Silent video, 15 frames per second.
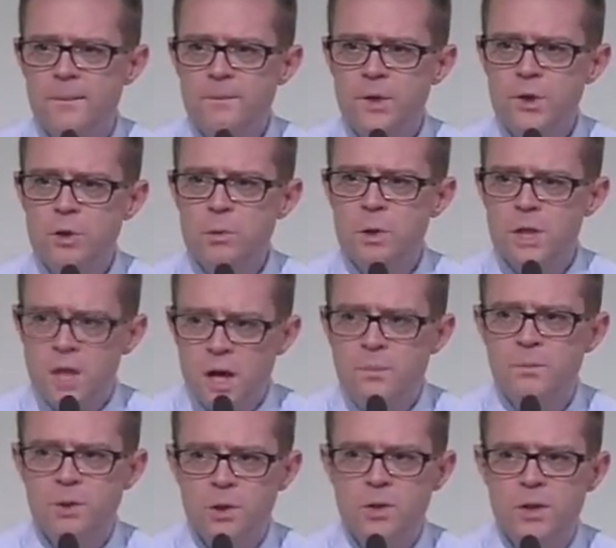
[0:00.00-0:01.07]
that you would
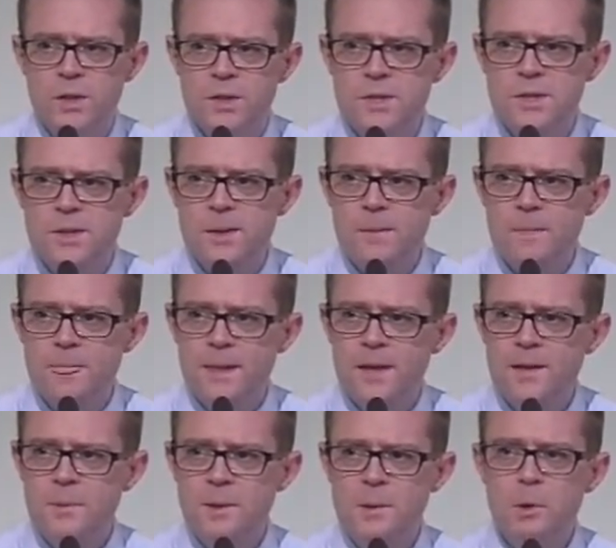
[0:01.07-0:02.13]
come to us,
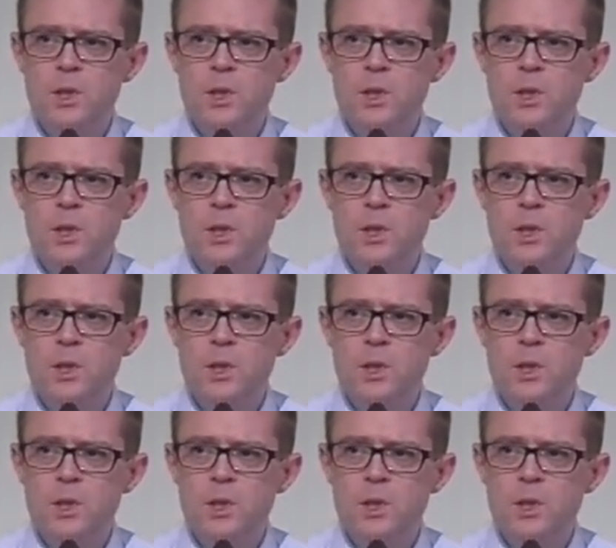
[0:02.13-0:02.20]
that we